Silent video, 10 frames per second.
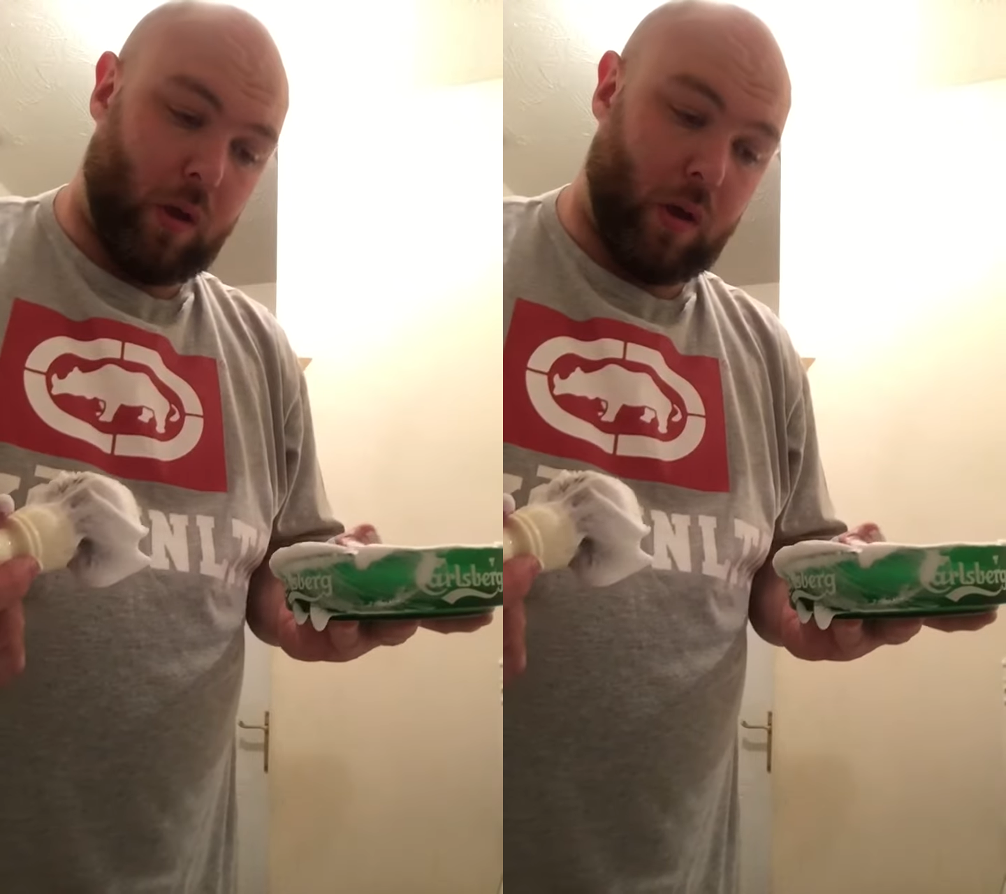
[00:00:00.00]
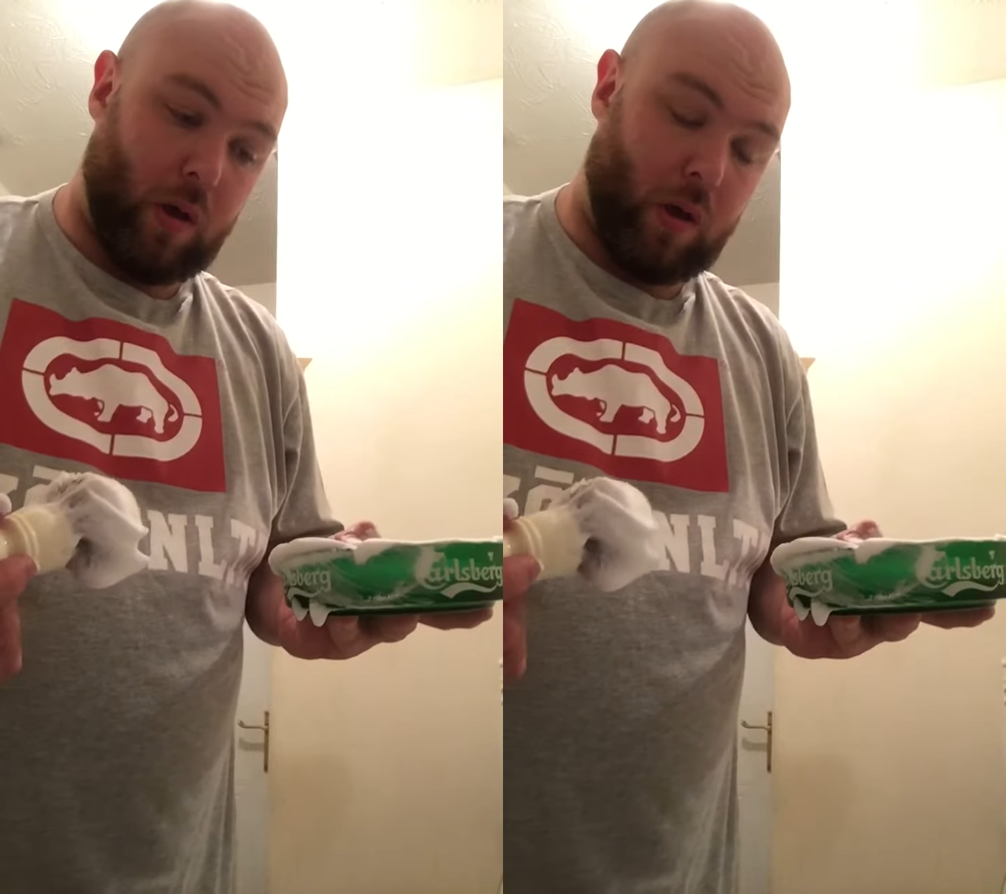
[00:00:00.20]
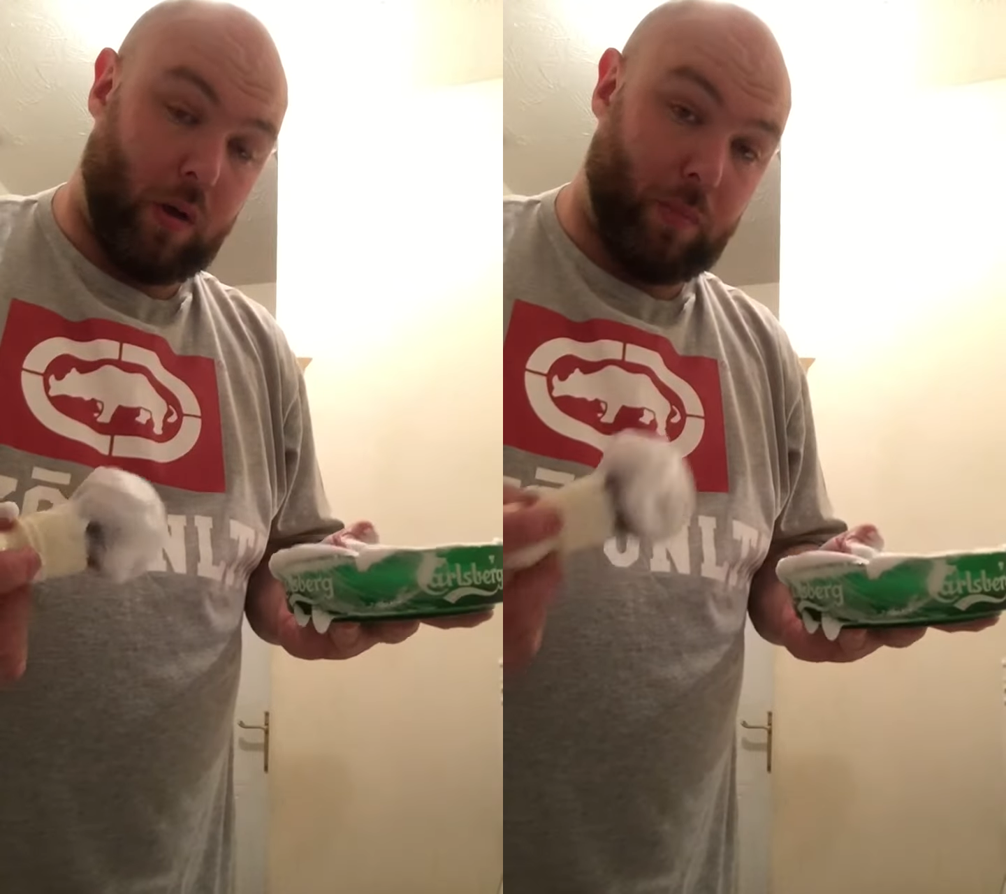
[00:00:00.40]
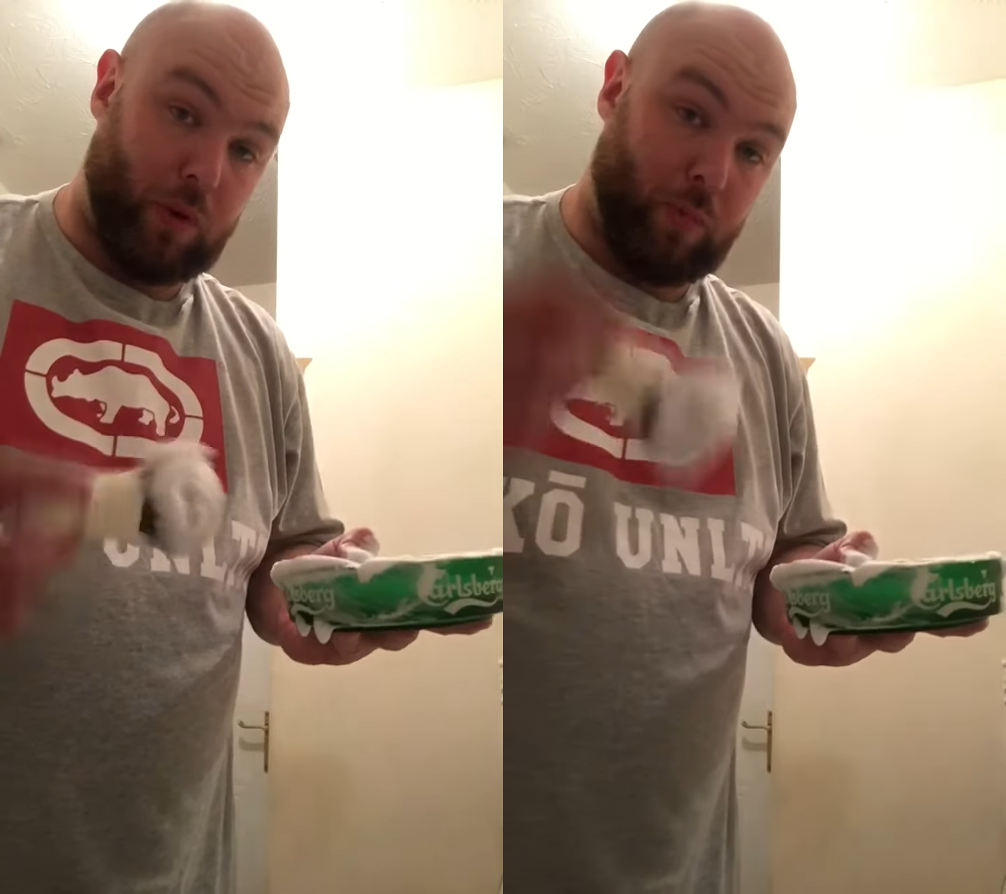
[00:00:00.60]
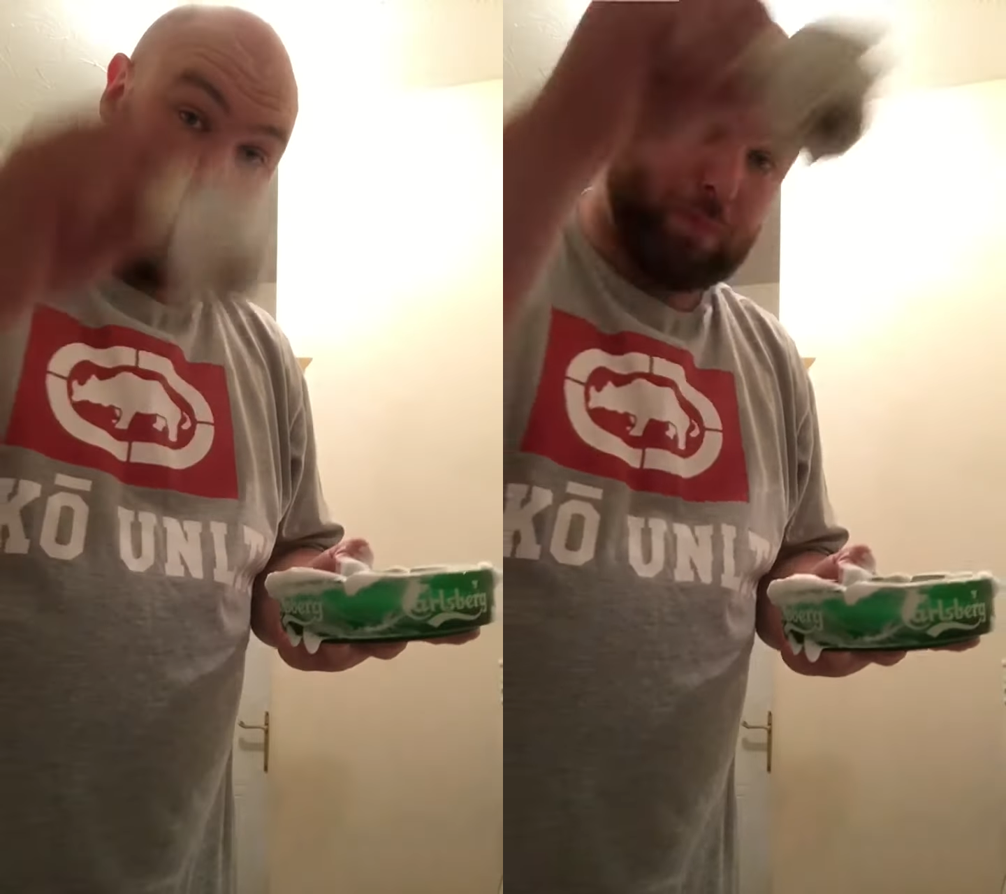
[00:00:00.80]
put
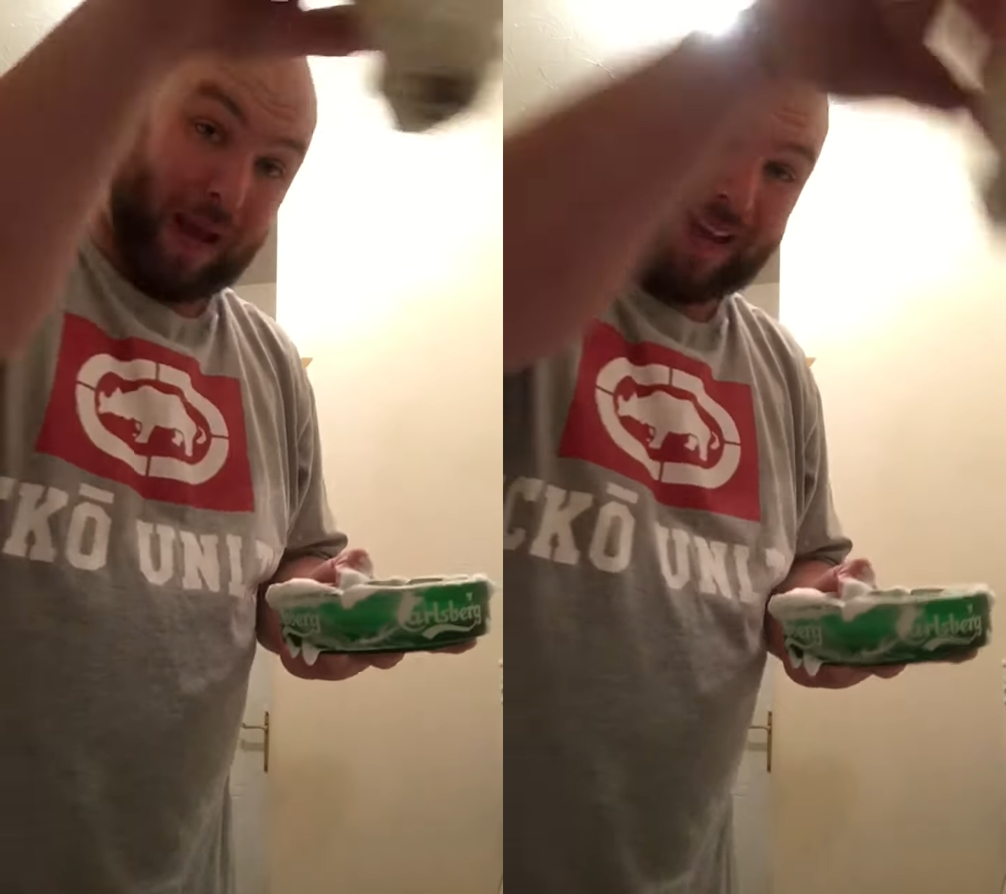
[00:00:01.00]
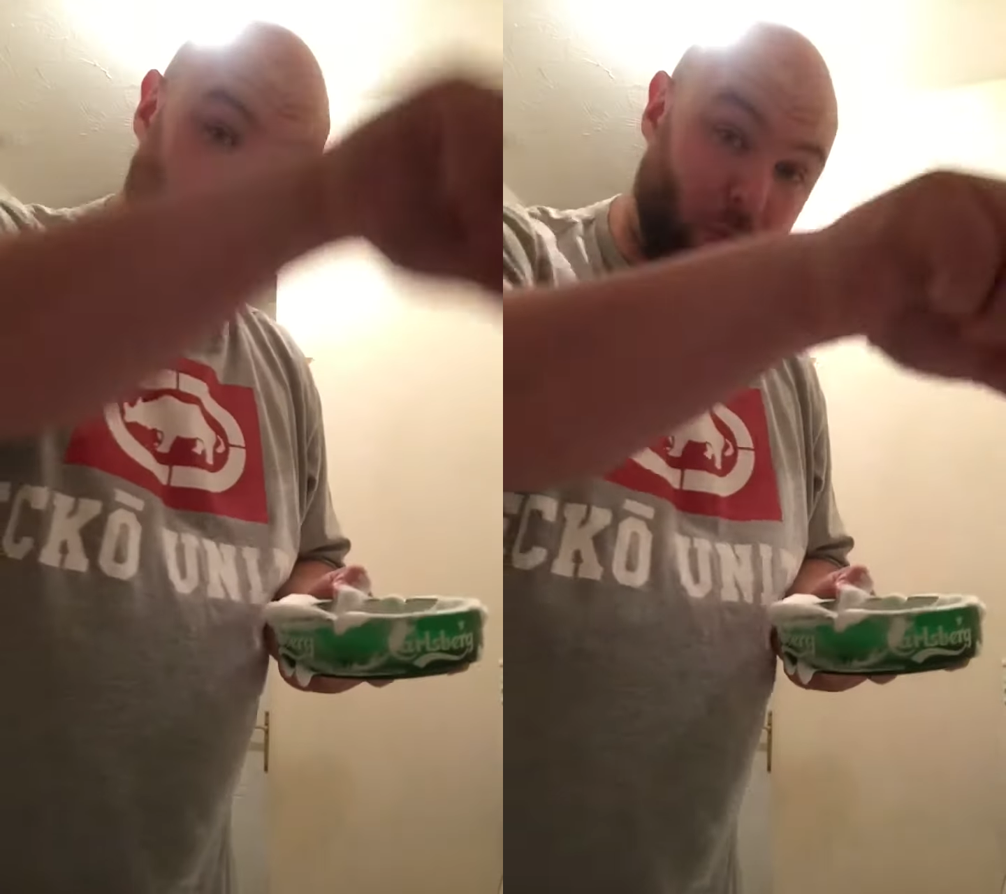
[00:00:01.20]
the brush back in